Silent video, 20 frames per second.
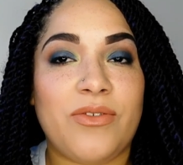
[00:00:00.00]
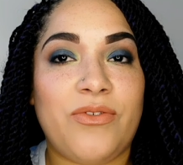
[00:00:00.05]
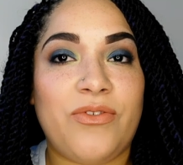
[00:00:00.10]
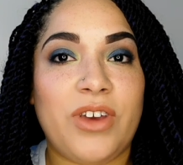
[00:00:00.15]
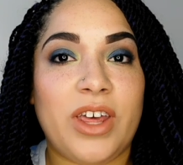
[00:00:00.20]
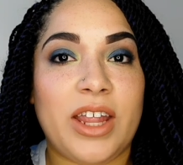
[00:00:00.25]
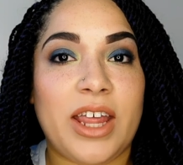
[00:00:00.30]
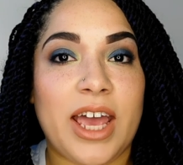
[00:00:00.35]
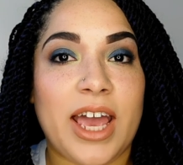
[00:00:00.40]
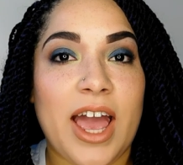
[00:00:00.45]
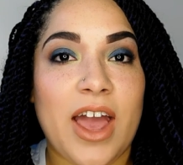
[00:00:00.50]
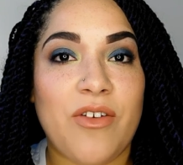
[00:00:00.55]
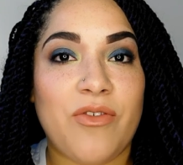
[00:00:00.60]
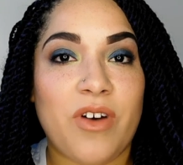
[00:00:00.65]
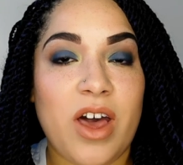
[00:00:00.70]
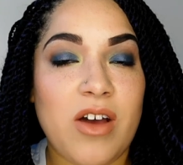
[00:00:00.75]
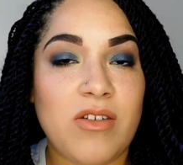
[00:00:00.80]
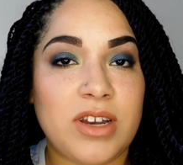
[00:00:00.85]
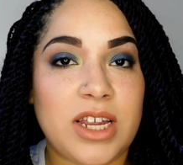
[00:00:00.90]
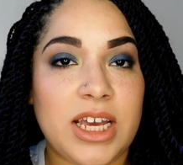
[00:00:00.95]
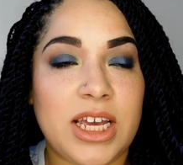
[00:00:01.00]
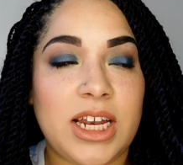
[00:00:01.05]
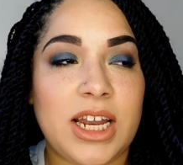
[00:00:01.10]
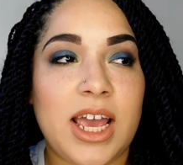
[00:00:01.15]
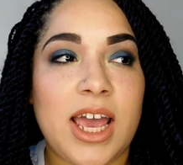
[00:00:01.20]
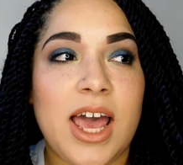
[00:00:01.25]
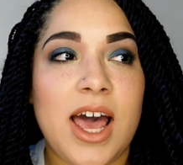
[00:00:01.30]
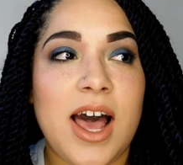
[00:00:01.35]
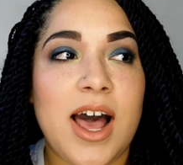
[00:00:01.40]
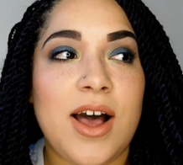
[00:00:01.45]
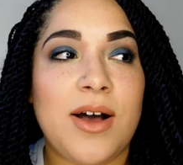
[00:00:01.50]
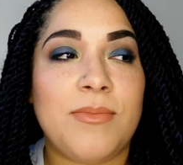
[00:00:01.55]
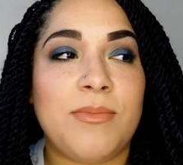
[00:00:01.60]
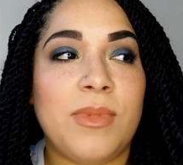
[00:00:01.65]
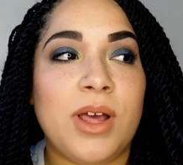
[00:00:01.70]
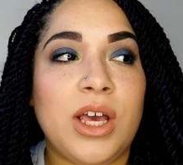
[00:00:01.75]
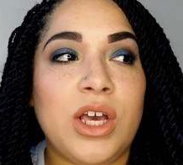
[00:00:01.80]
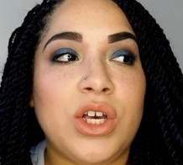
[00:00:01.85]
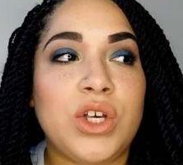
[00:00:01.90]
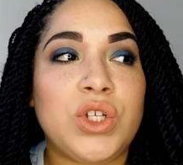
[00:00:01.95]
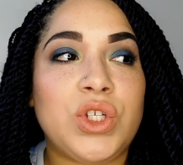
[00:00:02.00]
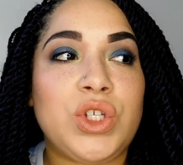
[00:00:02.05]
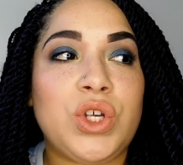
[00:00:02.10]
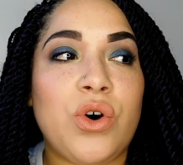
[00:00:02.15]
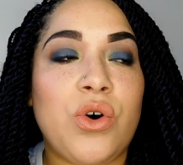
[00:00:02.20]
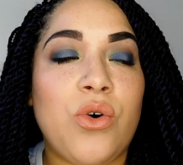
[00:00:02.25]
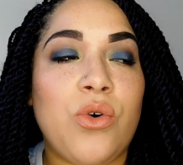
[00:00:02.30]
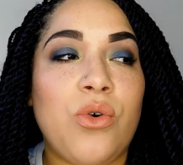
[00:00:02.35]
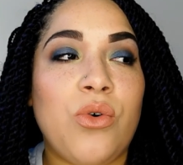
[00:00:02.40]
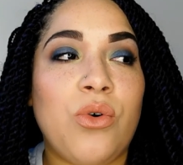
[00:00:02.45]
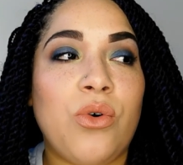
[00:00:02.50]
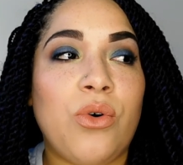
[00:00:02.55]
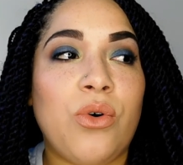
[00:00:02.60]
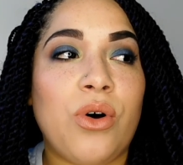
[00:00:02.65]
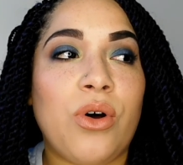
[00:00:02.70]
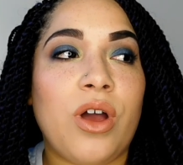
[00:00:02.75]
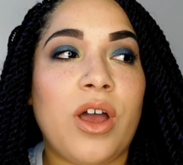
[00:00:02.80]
feel like I found it. So